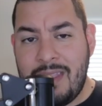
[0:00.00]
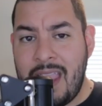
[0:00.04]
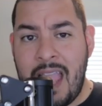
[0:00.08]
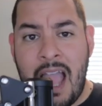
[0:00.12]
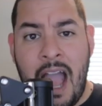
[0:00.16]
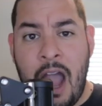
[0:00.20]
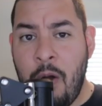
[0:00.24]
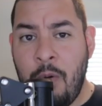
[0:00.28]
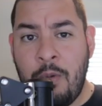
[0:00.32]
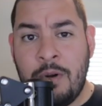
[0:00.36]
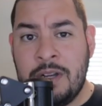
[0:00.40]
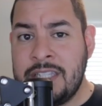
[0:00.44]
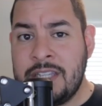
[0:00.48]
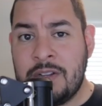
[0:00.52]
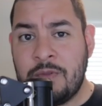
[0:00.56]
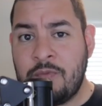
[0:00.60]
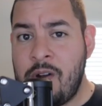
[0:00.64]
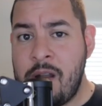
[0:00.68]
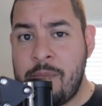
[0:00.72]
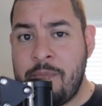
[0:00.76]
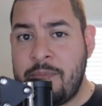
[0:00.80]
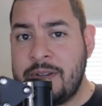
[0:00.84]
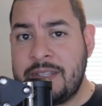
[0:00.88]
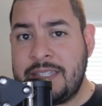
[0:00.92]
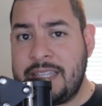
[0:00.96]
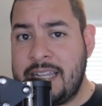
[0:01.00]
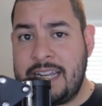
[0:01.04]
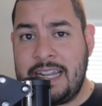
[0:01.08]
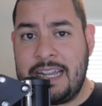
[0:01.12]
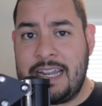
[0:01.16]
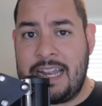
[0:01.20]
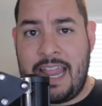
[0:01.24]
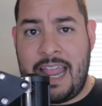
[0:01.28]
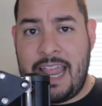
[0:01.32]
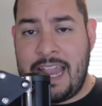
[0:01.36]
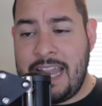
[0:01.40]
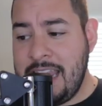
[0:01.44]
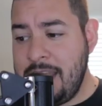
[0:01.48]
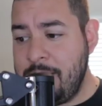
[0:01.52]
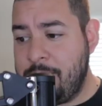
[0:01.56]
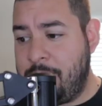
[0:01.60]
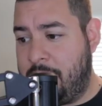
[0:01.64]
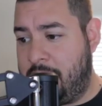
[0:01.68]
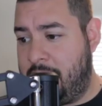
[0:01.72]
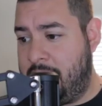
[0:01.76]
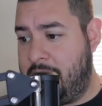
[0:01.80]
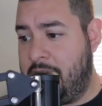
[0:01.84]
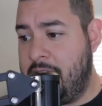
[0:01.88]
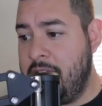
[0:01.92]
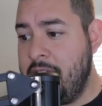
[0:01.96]
I wasn't representing
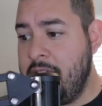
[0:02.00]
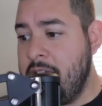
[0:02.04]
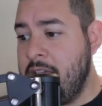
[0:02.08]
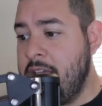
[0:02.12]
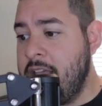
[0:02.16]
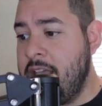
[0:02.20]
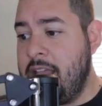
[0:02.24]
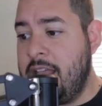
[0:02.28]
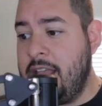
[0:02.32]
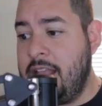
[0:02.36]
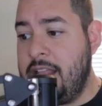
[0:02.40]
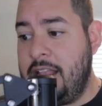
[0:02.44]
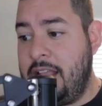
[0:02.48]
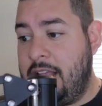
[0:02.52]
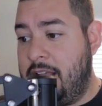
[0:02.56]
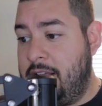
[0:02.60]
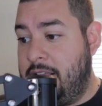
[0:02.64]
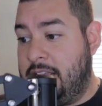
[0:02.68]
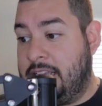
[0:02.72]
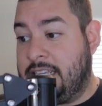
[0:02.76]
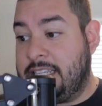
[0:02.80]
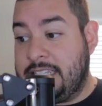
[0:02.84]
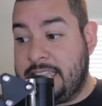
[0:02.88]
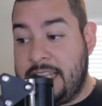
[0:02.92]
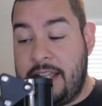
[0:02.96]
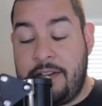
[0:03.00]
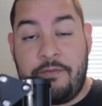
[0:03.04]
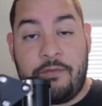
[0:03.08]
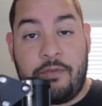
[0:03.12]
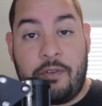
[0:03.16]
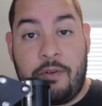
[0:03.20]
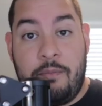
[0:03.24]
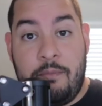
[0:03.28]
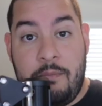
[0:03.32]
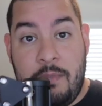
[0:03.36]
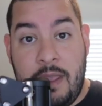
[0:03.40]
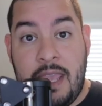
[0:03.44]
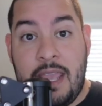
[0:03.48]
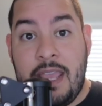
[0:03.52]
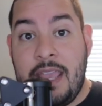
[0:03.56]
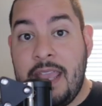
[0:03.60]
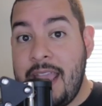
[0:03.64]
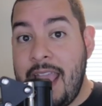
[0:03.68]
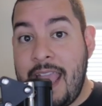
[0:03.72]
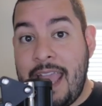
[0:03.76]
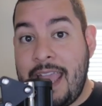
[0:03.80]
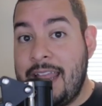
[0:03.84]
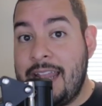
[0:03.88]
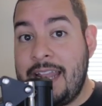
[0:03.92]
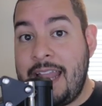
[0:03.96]
anybody except for
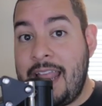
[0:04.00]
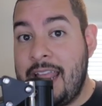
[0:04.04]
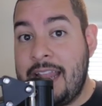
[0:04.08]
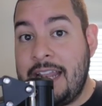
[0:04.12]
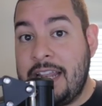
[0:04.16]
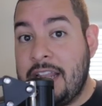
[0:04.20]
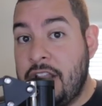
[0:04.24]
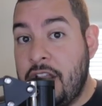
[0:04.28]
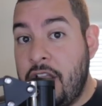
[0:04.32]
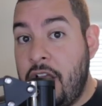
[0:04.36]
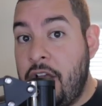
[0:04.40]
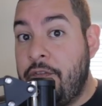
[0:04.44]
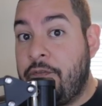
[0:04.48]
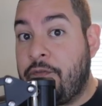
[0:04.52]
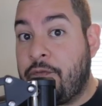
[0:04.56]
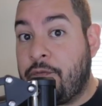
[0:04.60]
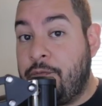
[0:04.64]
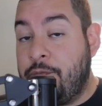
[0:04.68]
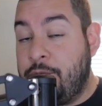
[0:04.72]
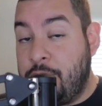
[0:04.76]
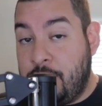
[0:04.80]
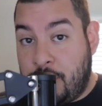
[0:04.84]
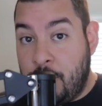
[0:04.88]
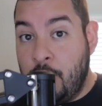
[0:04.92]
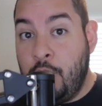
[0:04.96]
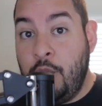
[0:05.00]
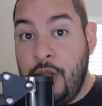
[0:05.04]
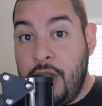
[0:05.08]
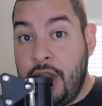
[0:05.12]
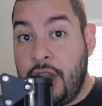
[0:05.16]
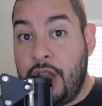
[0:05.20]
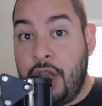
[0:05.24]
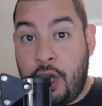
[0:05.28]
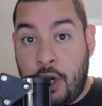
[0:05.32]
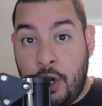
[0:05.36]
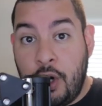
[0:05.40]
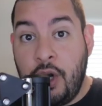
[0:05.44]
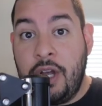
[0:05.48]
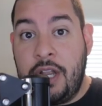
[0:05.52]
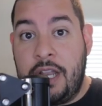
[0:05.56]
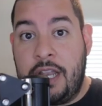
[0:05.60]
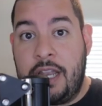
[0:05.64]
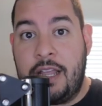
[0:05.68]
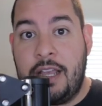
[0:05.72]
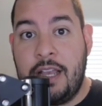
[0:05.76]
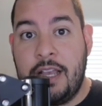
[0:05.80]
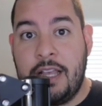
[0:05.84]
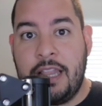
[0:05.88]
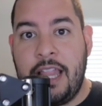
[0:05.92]
me and doing good.